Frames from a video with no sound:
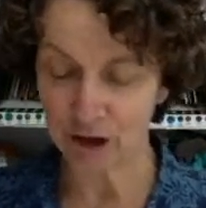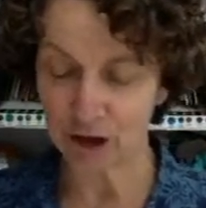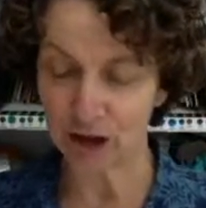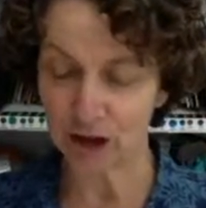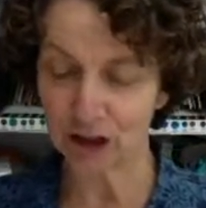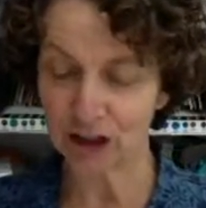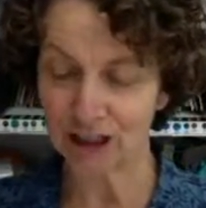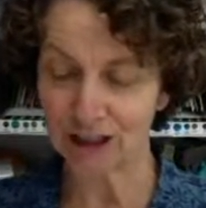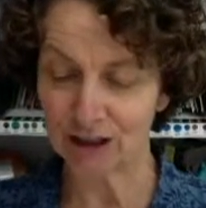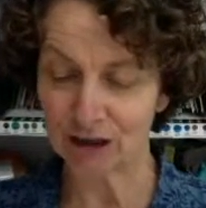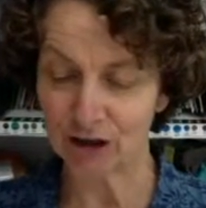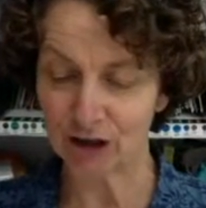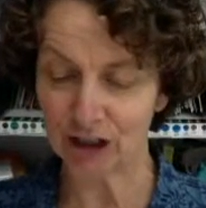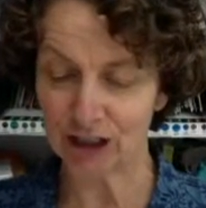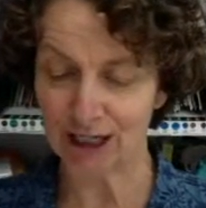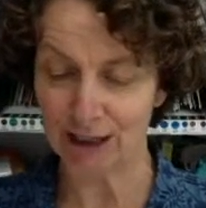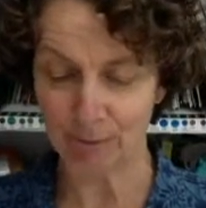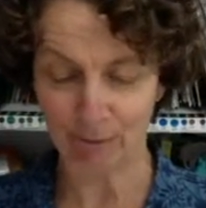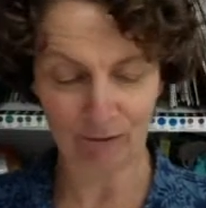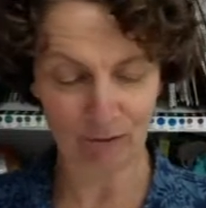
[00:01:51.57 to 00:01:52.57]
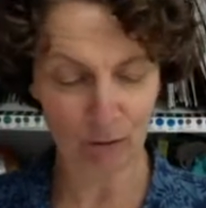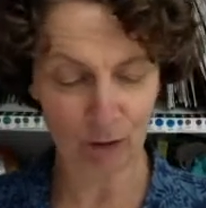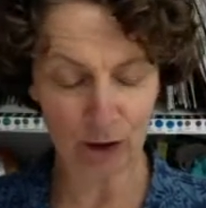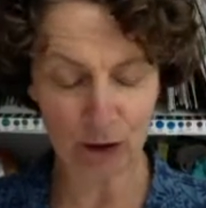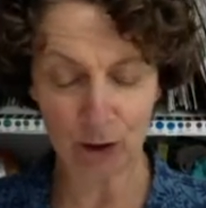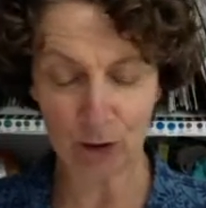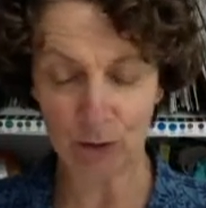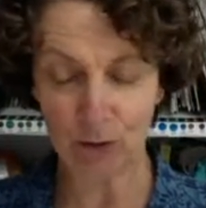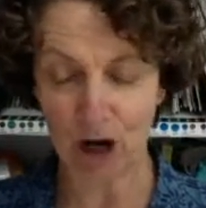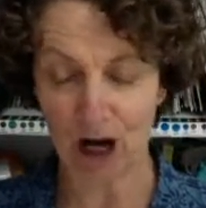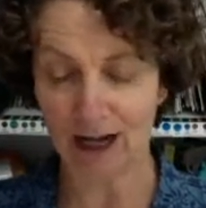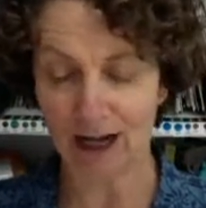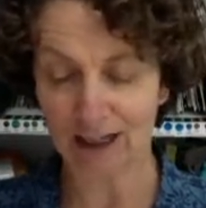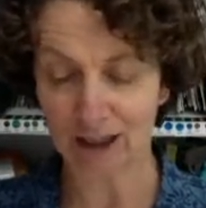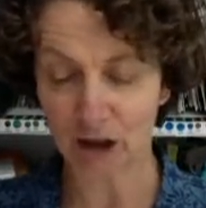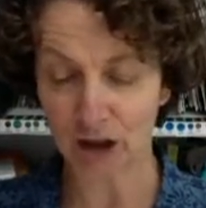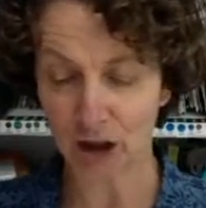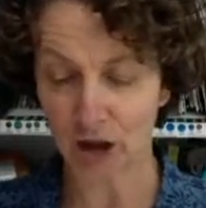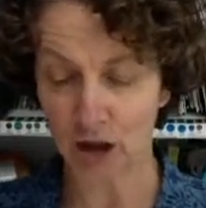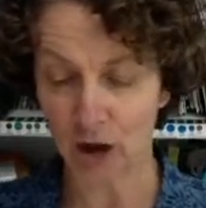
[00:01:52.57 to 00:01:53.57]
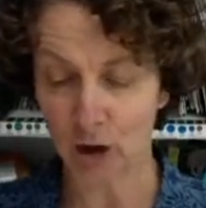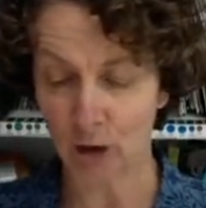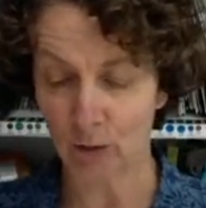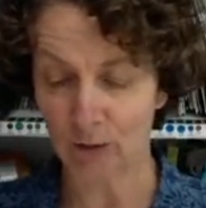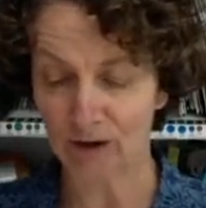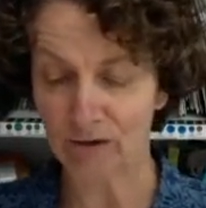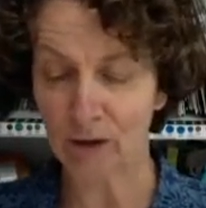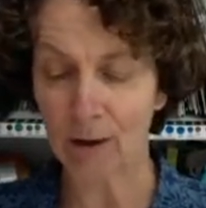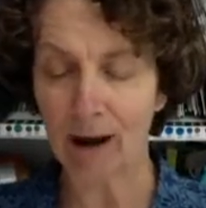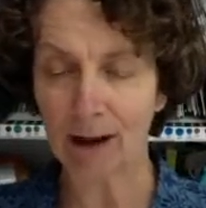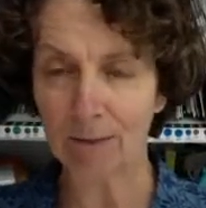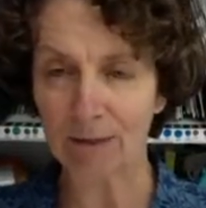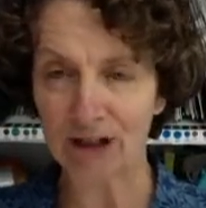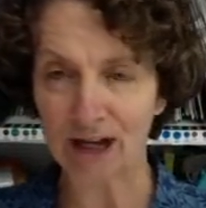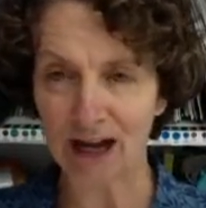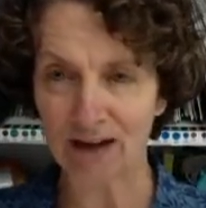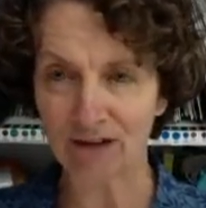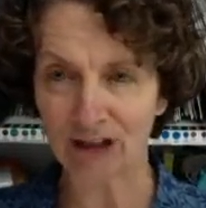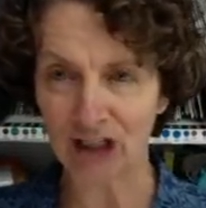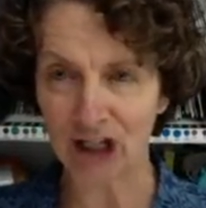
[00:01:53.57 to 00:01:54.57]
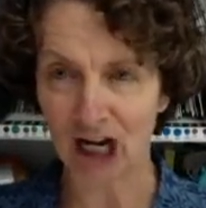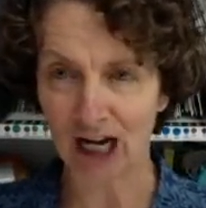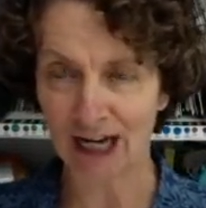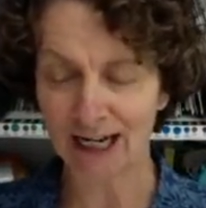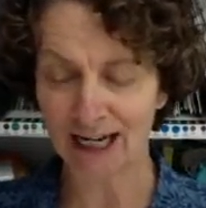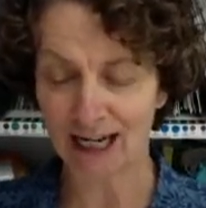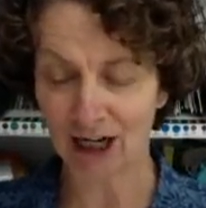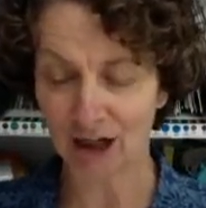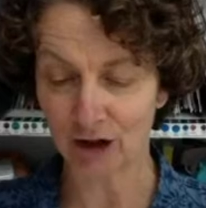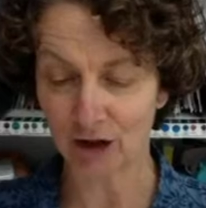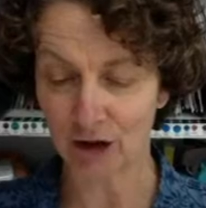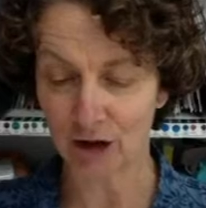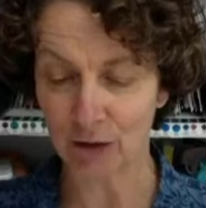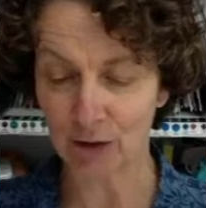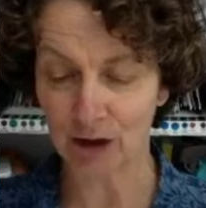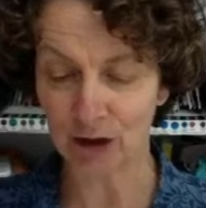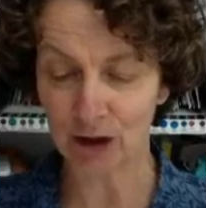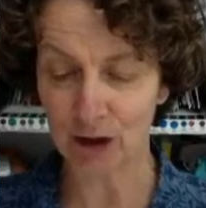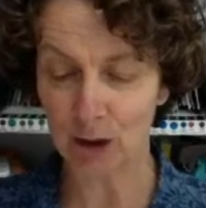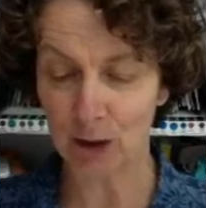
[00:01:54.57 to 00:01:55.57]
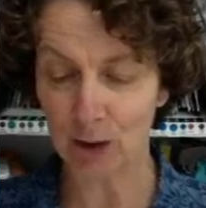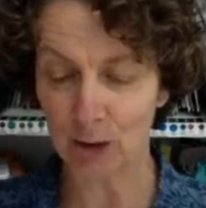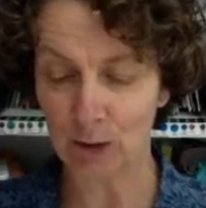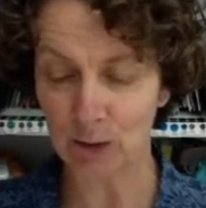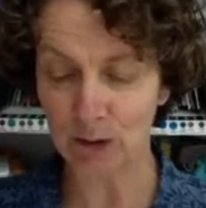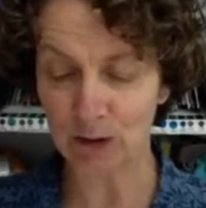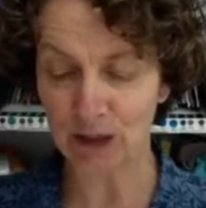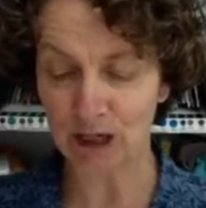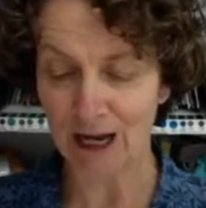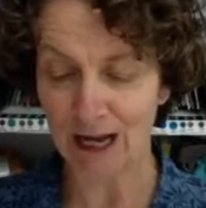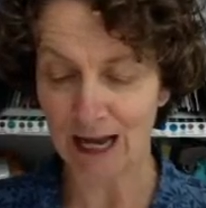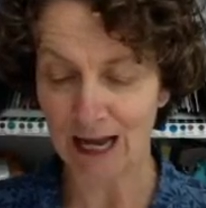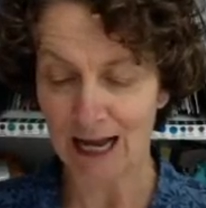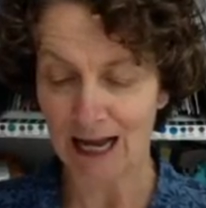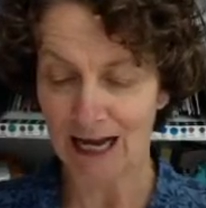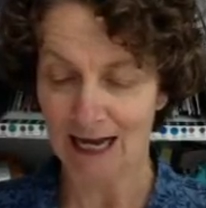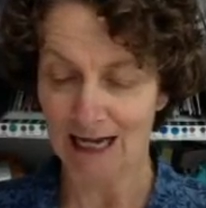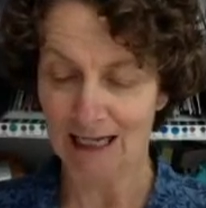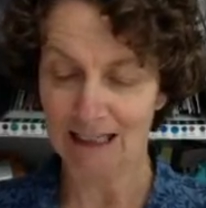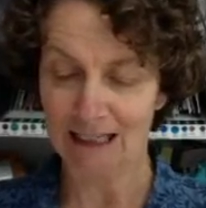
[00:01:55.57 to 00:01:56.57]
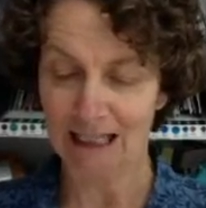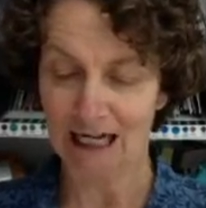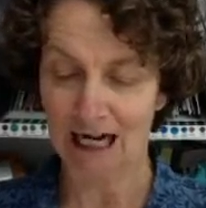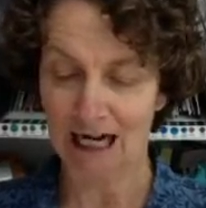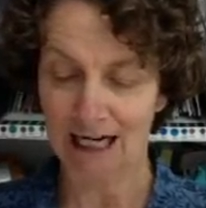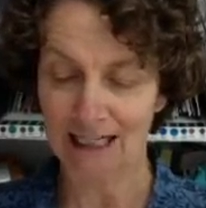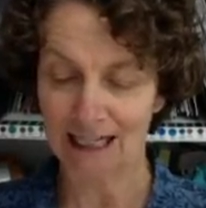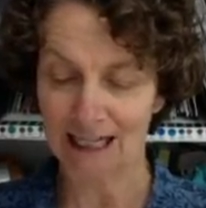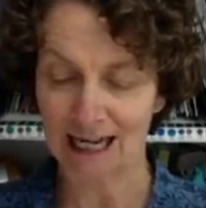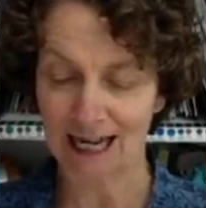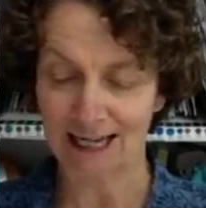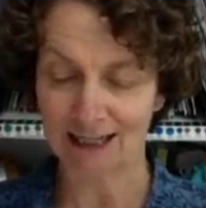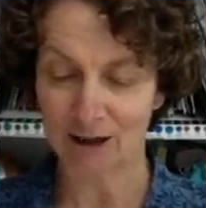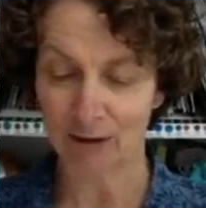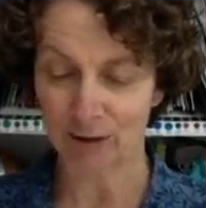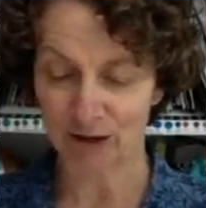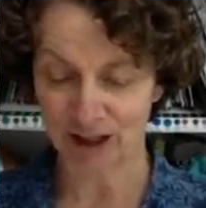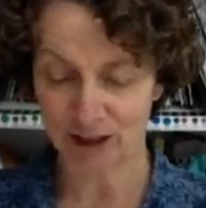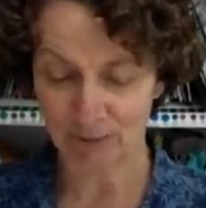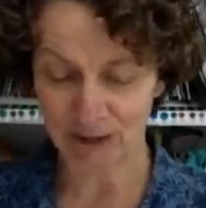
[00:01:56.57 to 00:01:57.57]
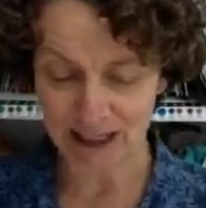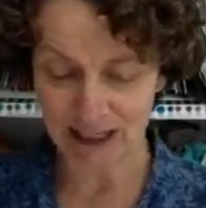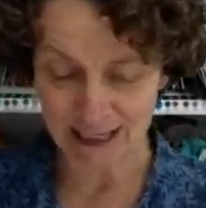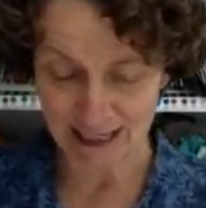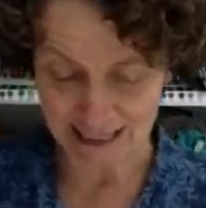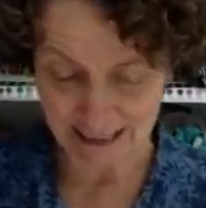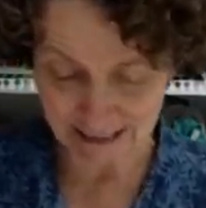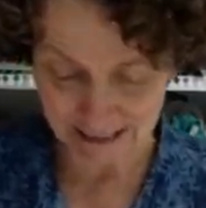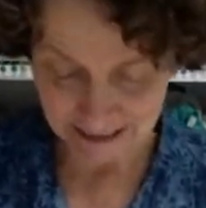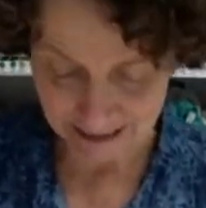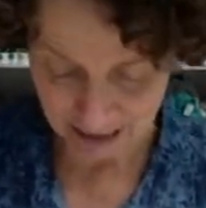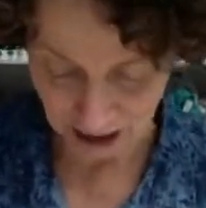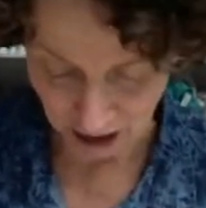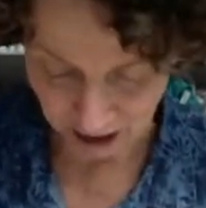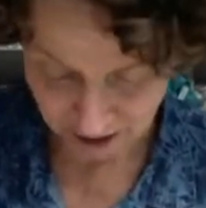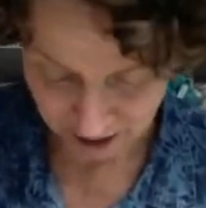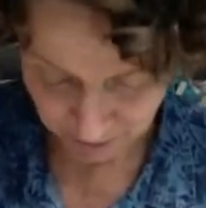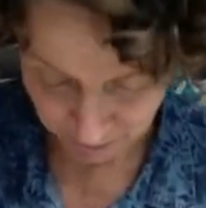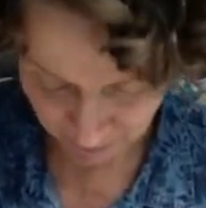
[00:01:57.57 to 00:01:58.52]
Just a tip for you guys to know, if you happen to have a die cutter, you can use a die to cut out some of the inside of the